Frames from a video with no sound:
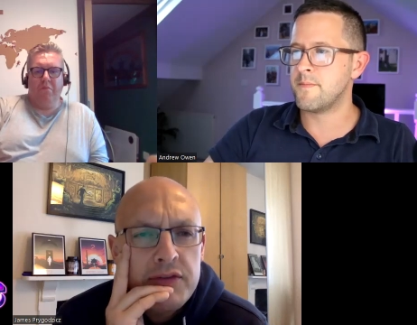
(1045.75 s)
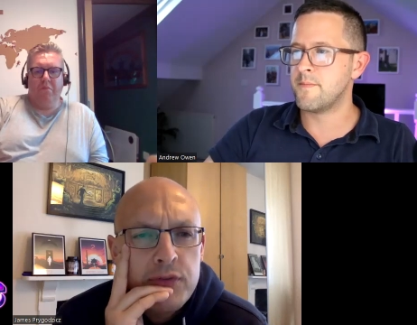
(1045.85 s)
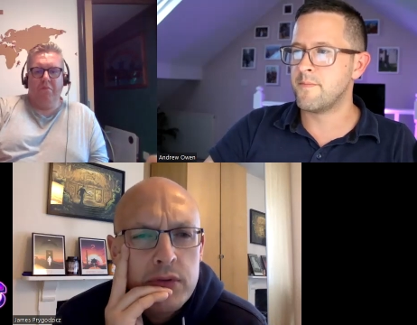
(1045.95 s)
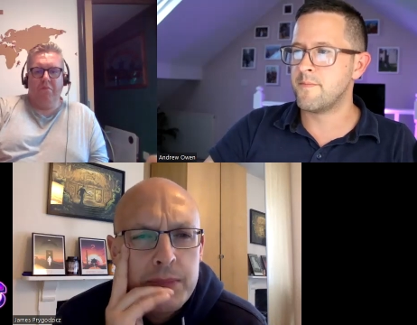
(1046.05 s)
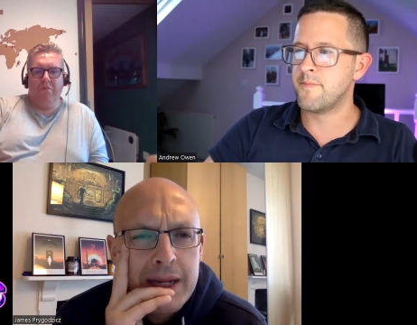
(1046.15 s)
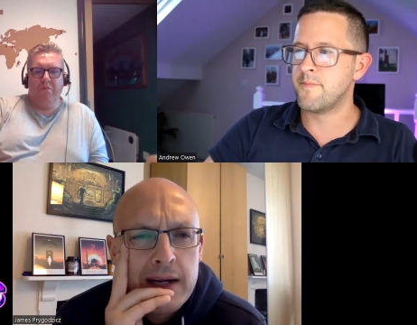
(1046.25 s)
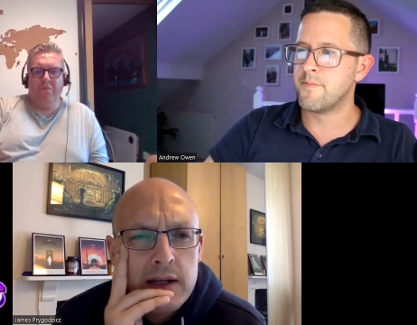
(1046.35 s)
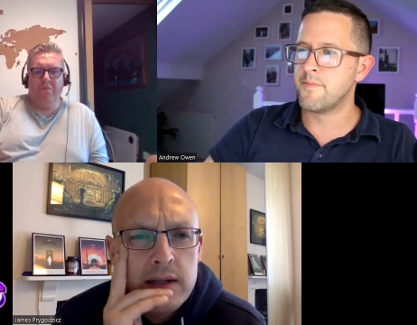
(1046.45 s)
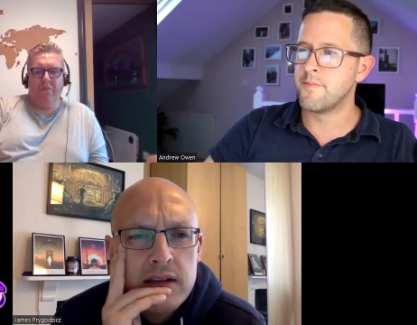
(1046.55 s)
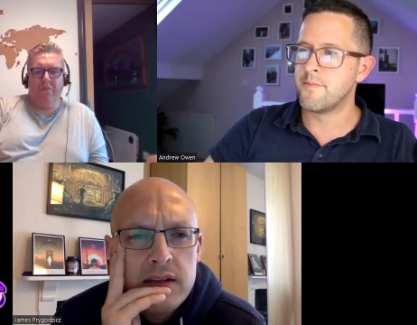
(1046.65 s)
Speaker 1: for.
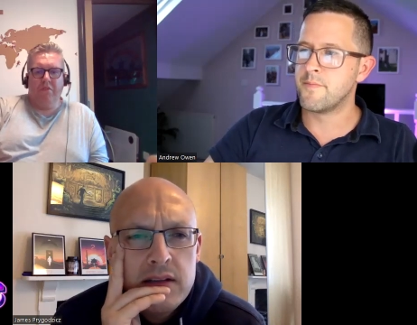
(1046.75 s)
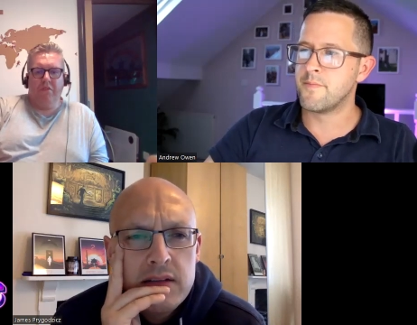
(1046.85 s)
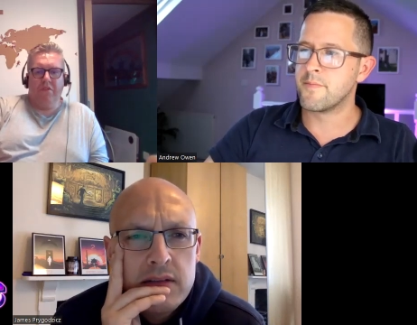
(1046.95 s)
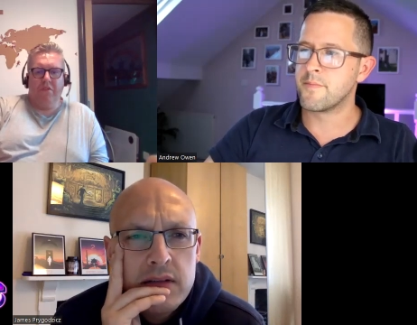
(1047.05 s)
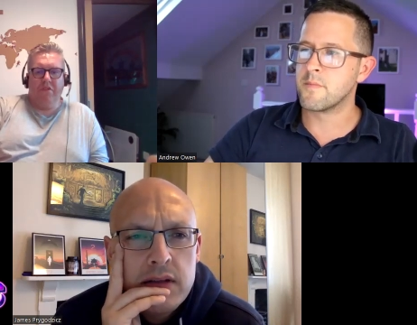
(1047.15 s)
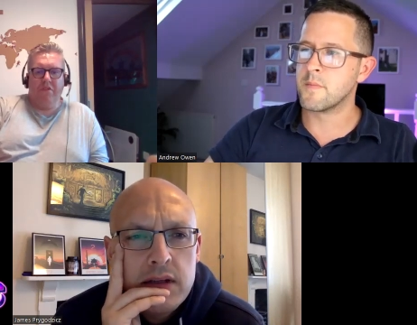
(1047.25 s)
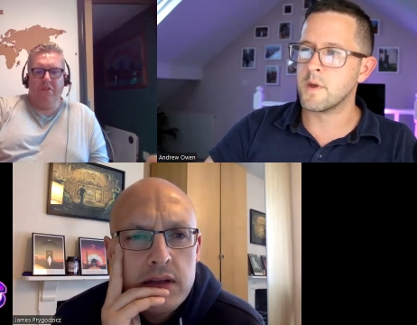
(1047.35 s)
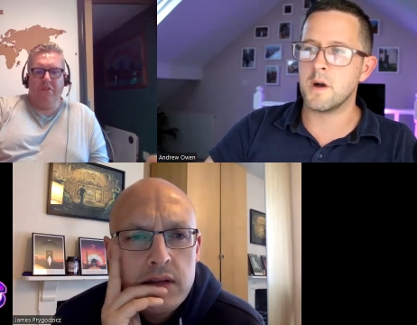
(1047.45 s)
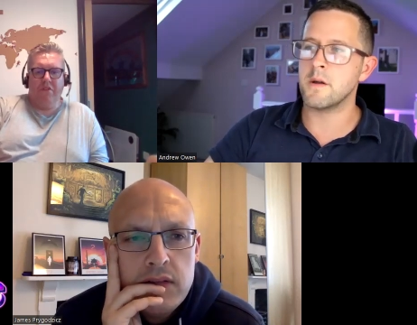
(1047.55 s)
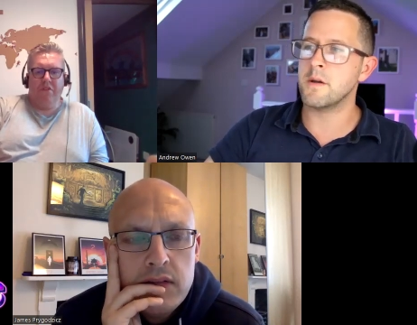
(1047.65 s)
Apparently, you know, I think.
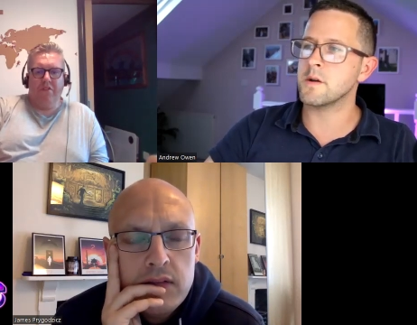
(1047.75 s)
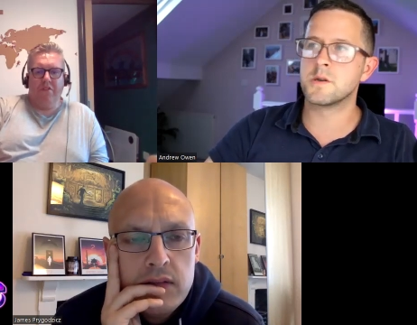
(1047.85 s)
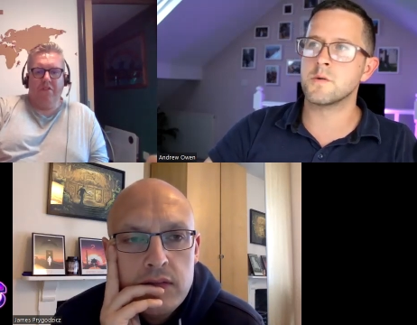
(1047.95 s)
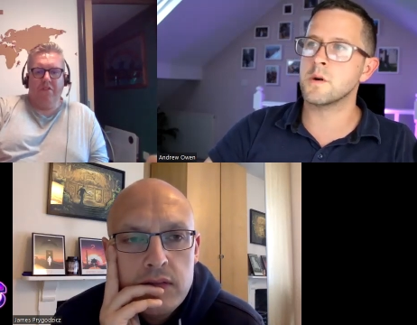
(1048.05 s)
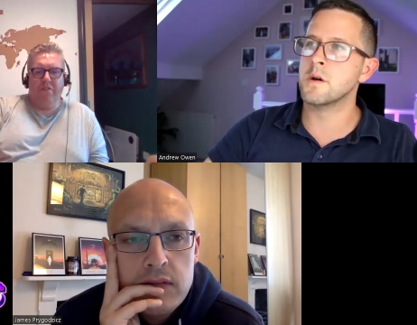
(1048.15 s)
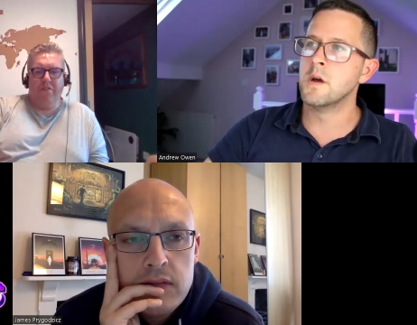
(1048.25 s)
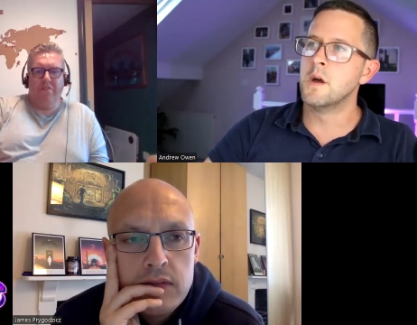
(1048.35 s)
Speaker 2: I'm not sure.